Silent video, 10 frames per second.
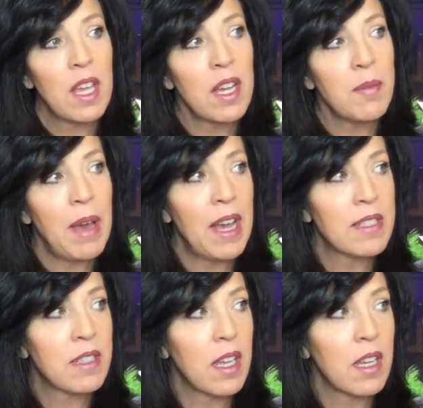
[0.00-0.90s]
I'm
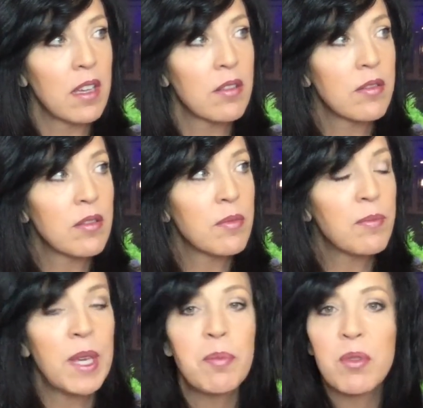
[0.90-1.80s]
asking
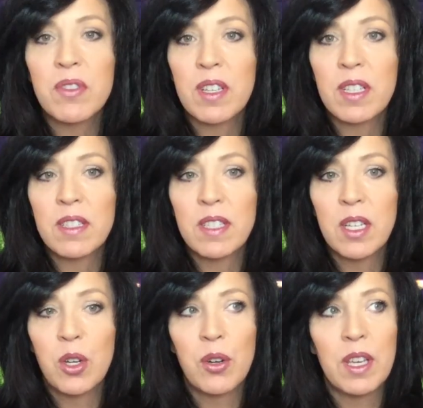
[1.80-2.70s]
people to
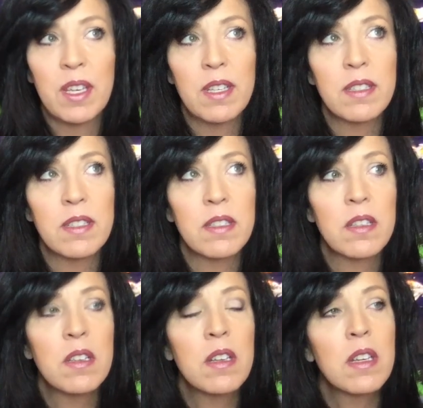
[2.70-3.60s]
consider is
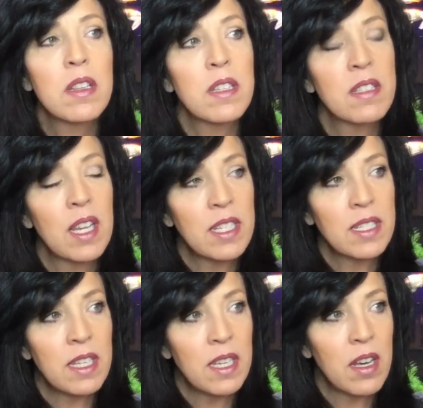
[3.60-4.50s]
this
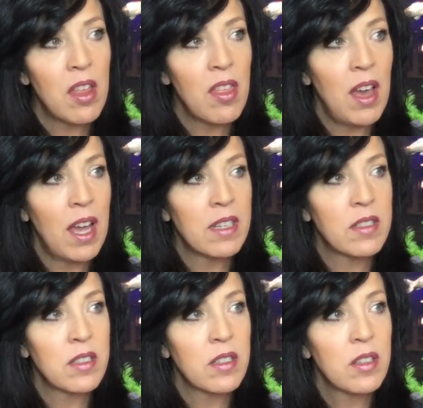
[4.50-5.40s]
idea that